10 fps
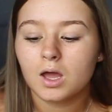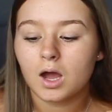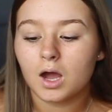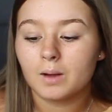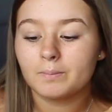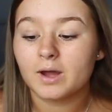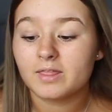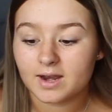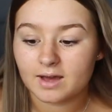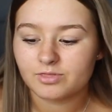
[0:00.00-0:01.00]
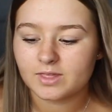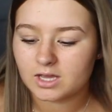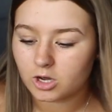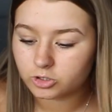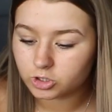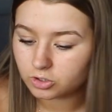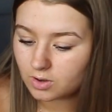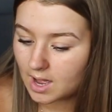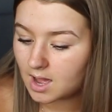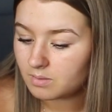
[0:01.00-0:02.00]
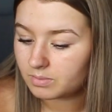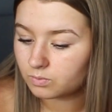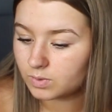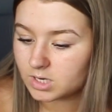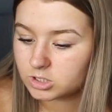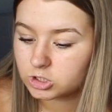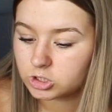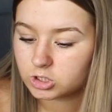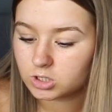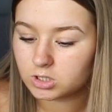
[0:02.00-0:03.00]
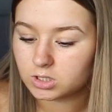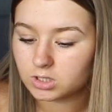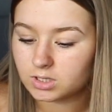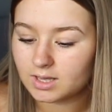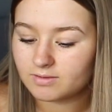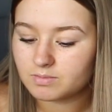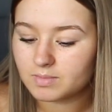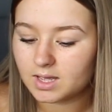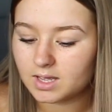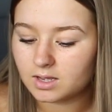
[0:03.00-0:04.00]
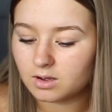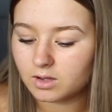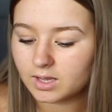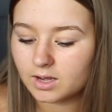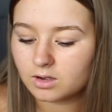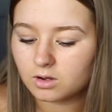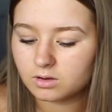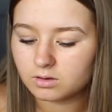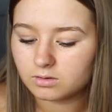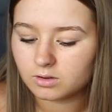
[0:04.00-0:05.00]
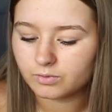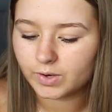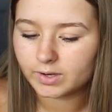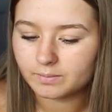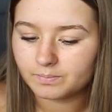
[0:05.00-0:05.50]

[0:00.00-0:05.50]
I then have the O2 app, which gives me, okay, I can't, oh right,